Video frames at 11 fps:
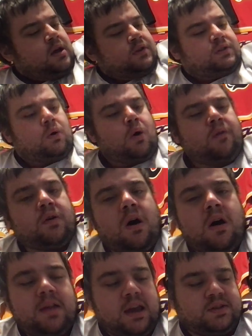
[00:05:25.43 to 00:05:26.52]
So
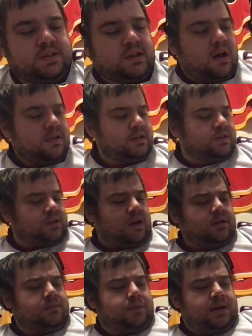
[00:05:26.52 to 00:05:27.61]
overall, a
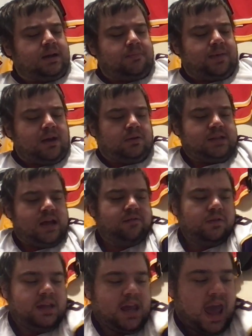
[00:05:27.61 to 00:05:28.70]
solid pickup that'll
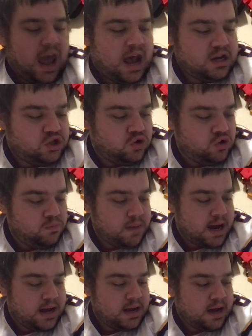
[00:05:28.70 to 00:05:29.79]
definitely add to
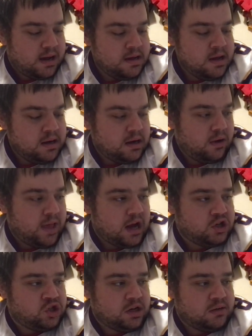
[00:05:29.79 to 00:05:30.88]
my
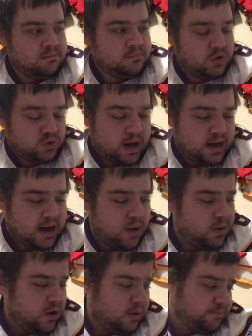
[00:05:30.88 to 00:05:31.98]
collection. Granted, I
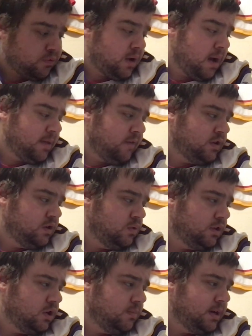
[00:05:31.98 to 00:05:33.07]
will probably have to do a
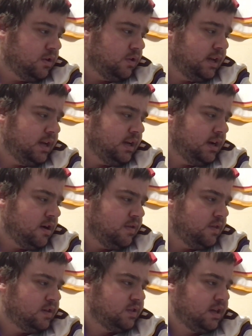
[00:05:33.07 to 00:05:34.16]
little bit of cleaning on
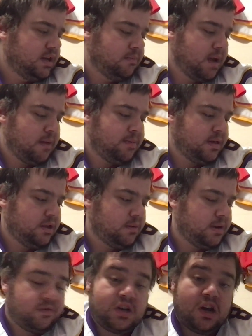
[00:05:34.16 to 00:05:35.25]
this thing and maybe a little bit
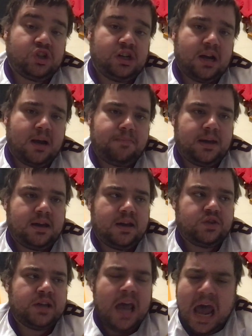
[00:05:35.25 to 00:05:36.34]
of touching up,
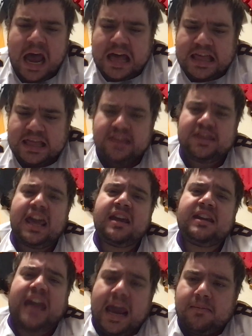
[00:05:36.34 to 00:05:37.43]
because the thing
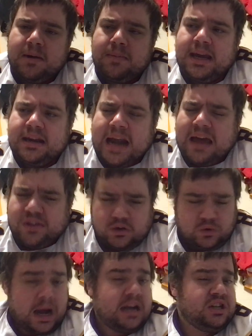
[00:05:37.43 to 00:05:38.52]
came to me in not the
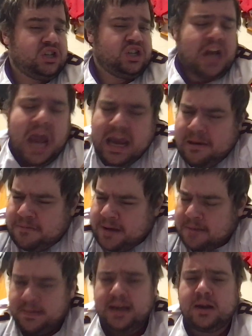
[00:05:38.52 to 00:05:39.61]
greatest shape. I
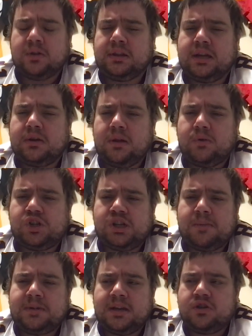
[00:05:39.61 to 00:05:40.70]
mean, it literally was
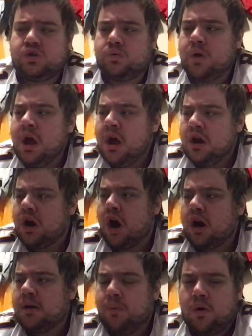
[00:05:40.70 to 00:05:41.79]
shipped into
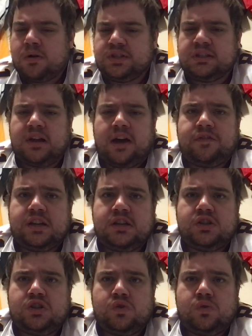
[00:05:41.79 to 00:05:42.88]
cardboard, stuffed
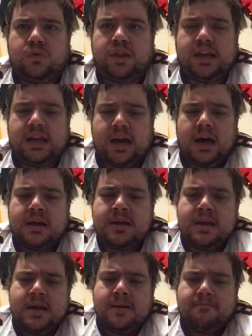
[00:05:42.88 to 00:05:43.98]
into the
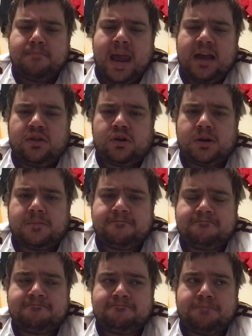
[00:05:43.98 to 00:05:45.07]
mailer
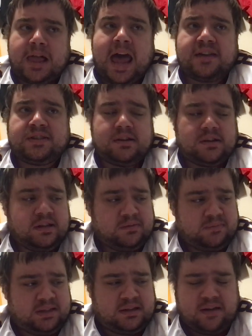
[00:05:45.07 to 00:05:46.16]
plastic and
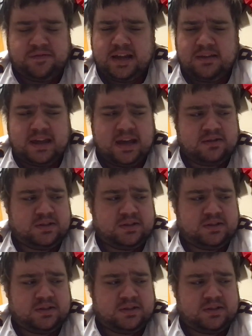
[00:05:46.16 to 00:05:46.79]
stuff like that.